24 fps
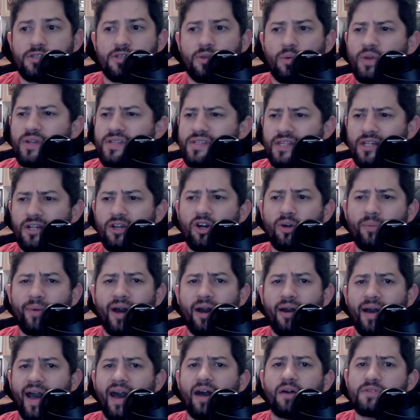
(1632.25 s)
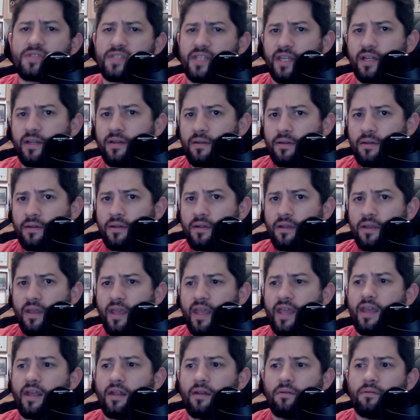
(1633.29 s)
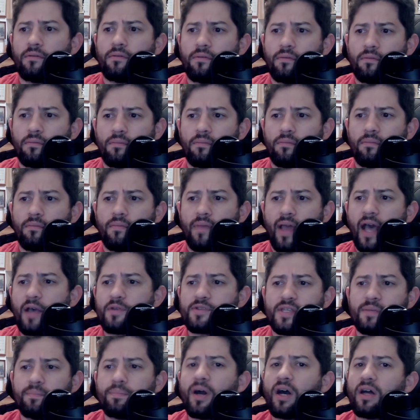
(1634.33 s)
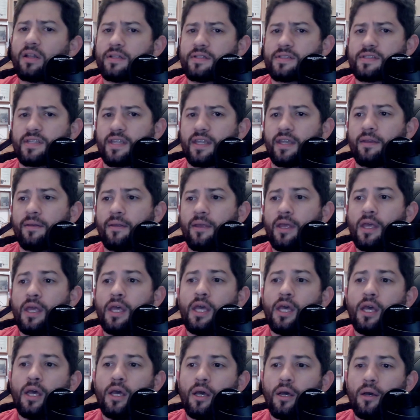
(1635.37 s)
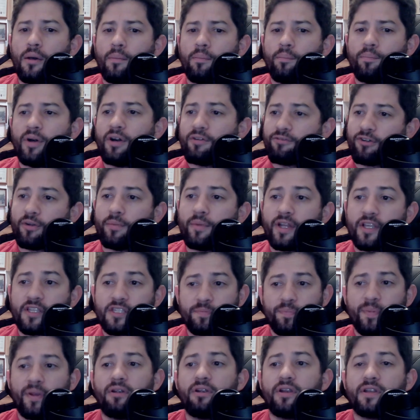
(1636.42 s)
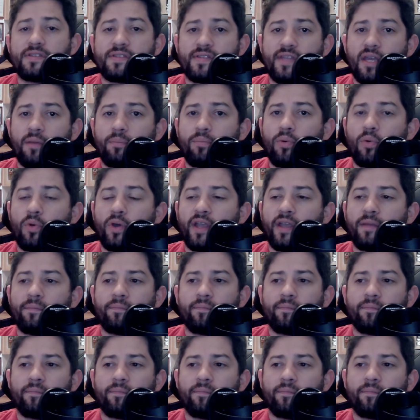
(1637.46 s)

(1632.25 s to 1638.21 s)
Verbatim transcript: So what does he know about housing and housing policy? But from an experience standpoint,